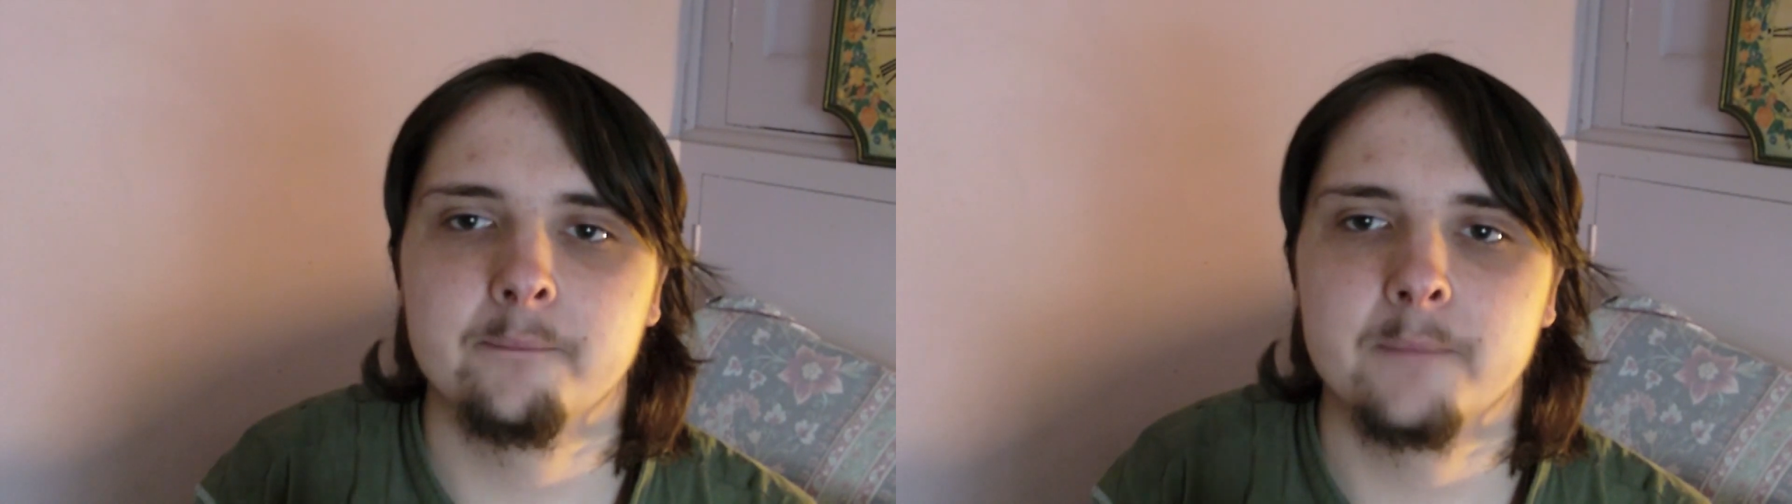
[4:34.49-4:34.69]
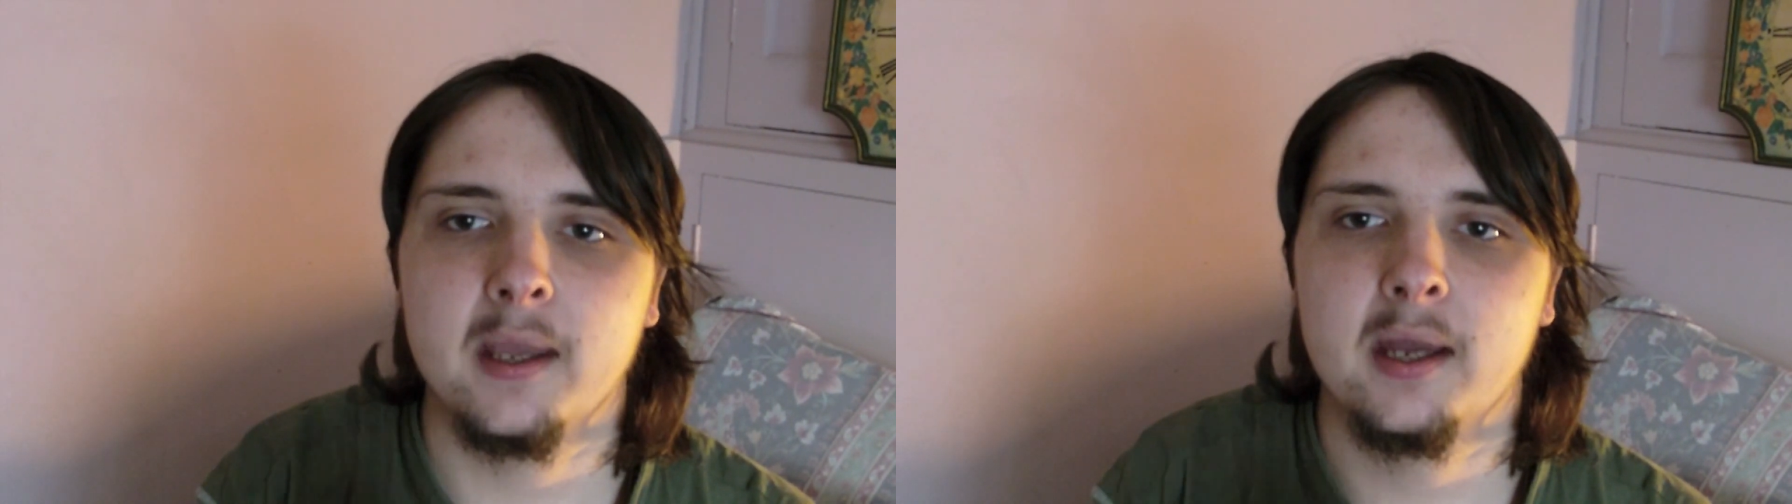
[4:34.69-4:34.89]

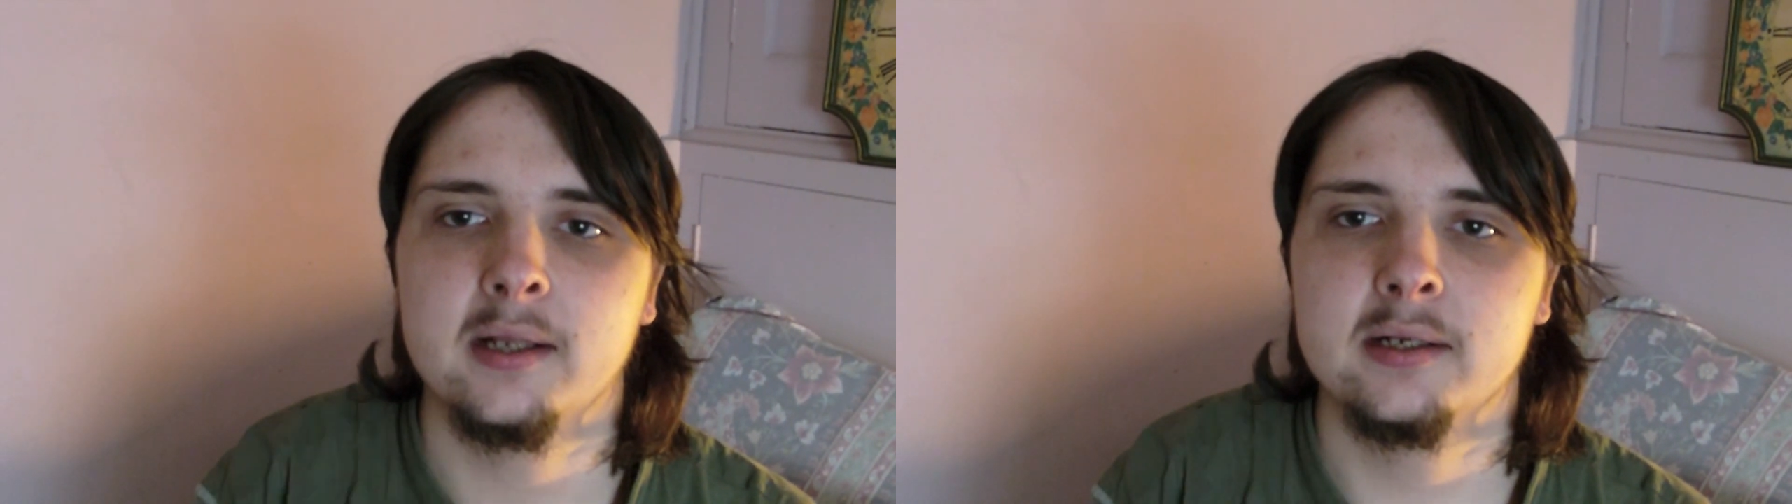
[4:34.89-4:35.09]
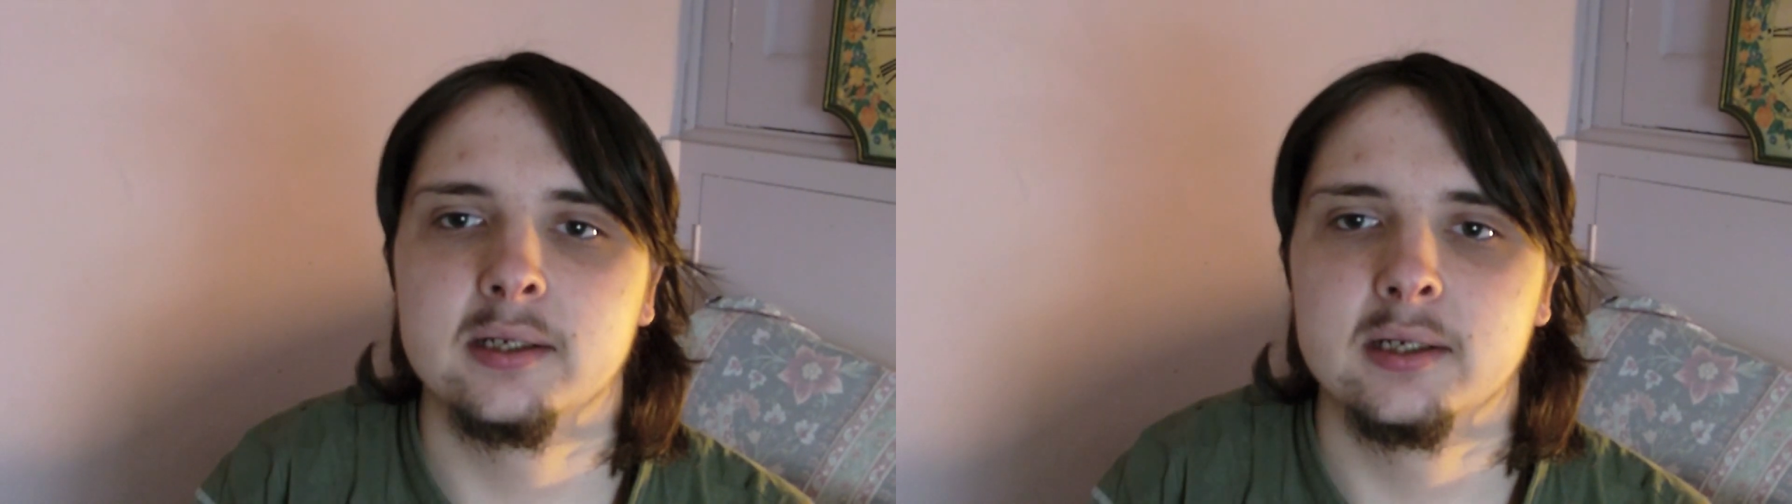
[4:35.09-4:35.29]

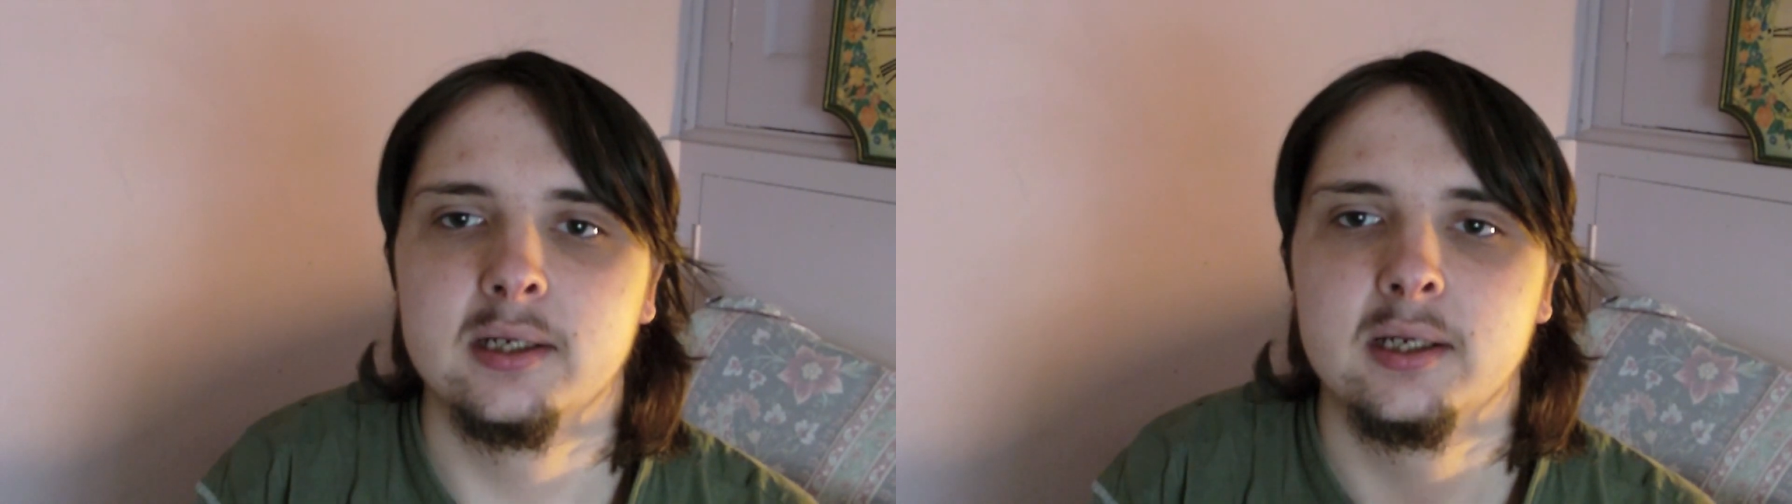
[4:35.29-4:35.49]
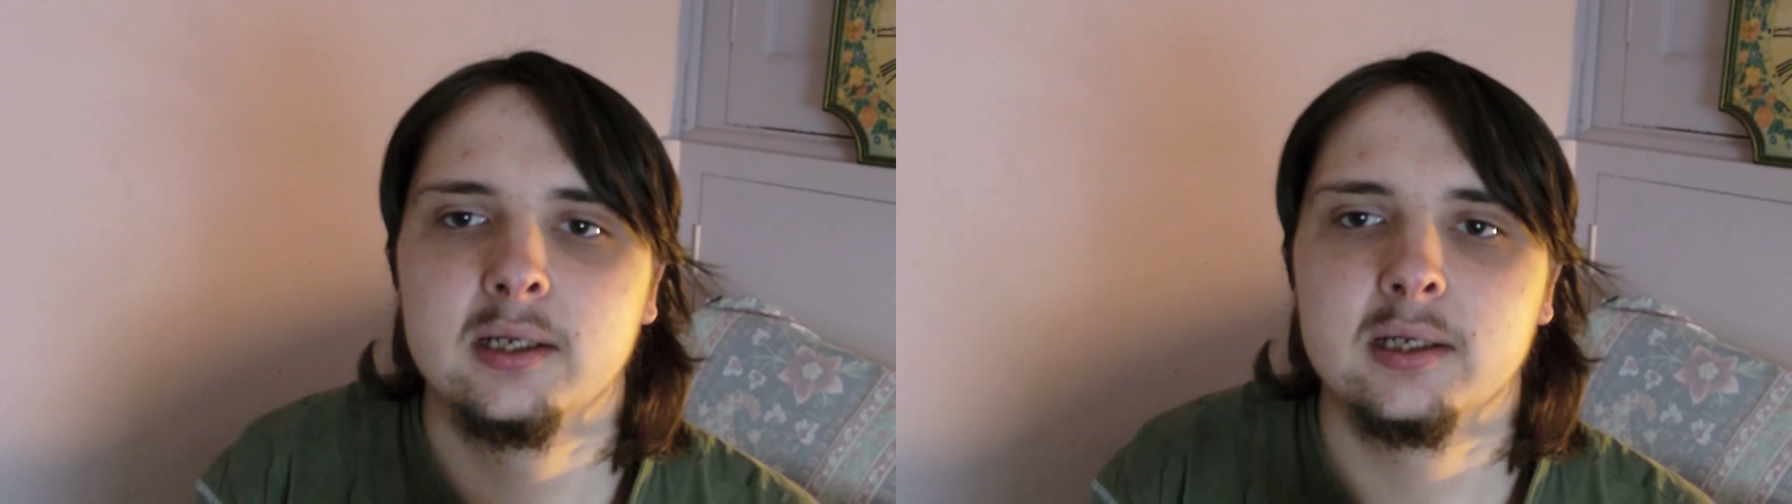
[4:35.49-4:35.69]
and
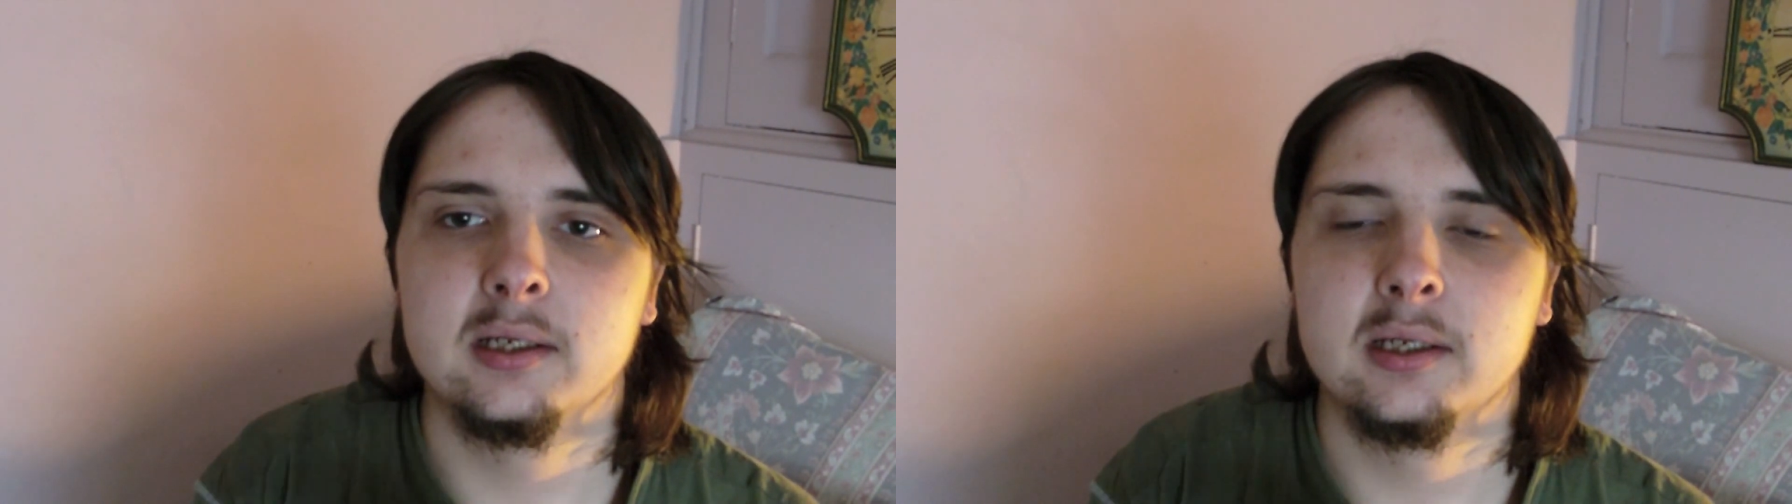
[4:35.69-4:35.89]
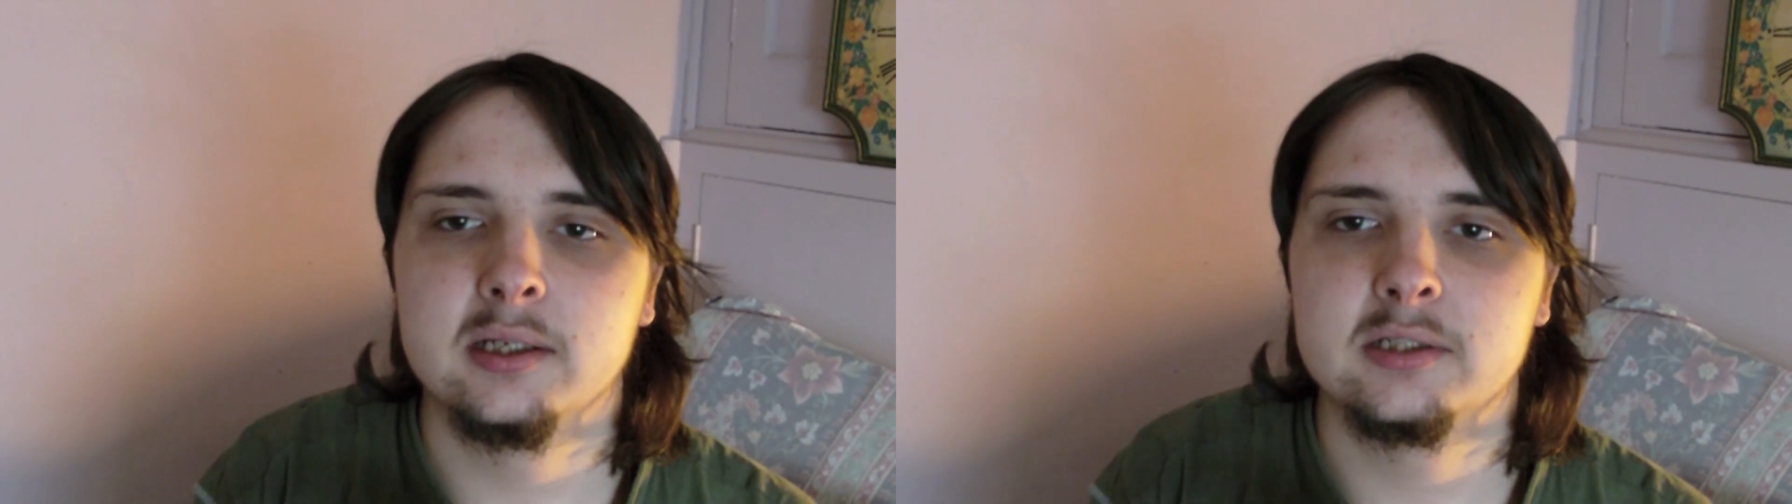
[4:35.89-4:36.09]

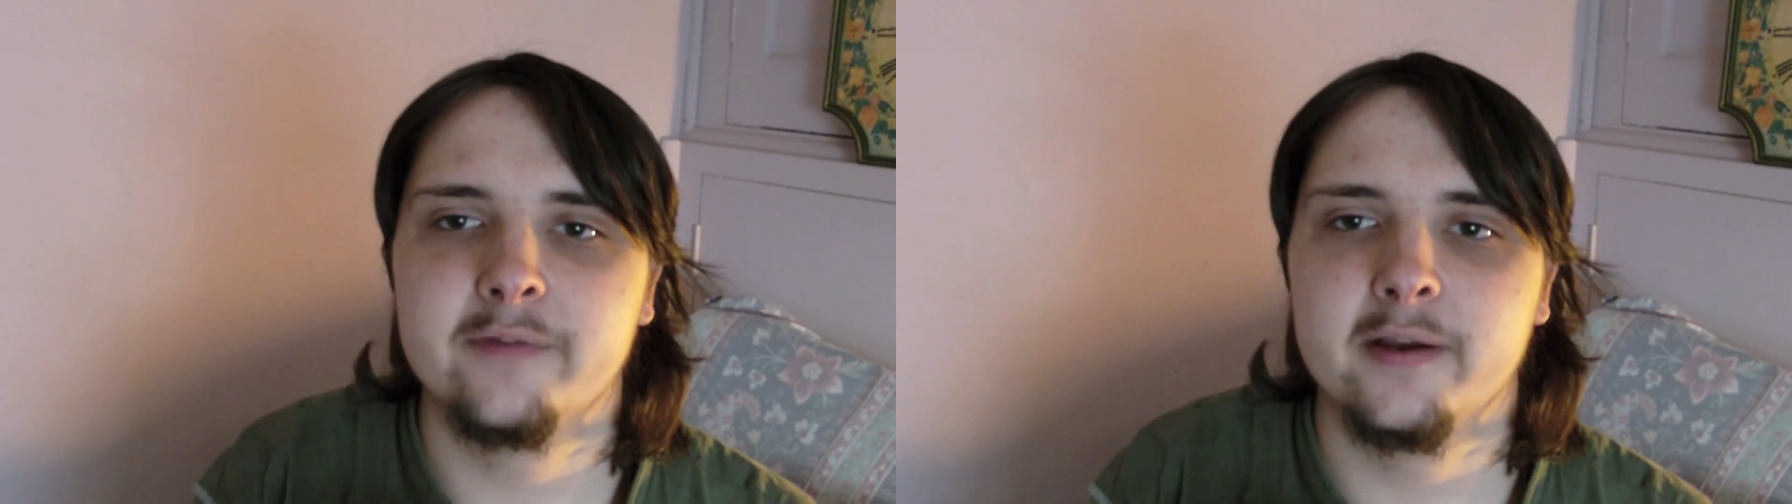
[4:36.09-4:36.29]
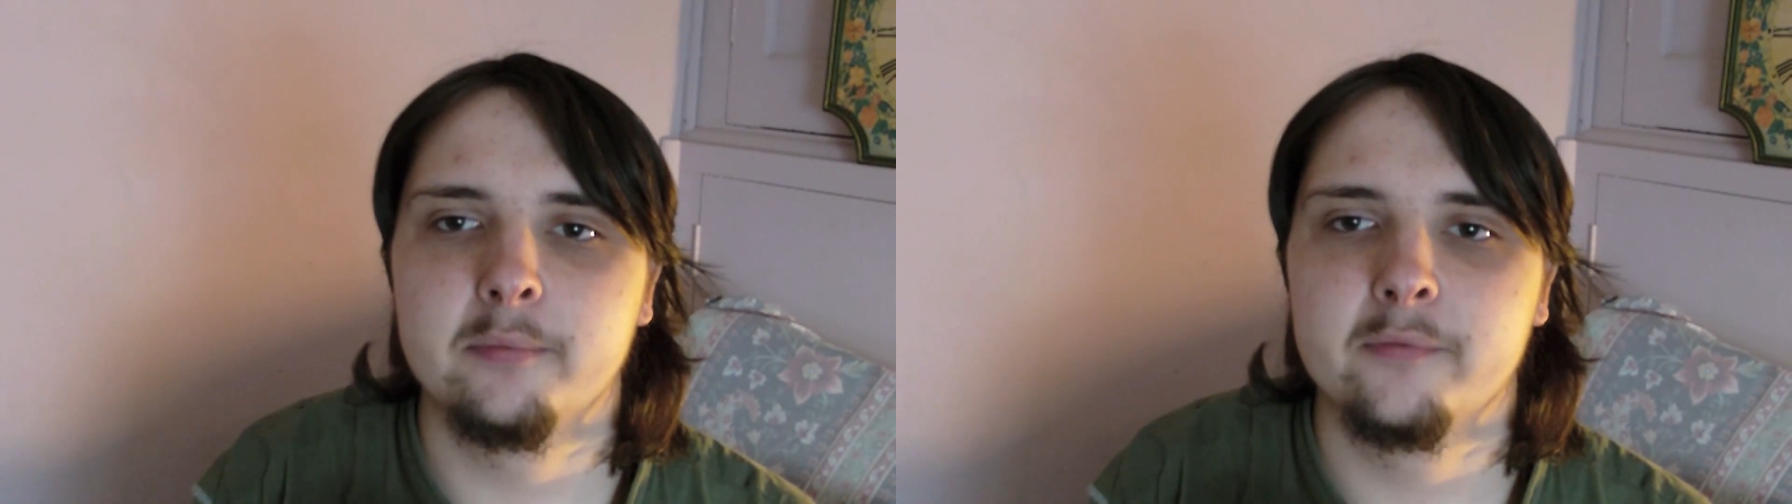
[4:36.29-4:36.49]
it's available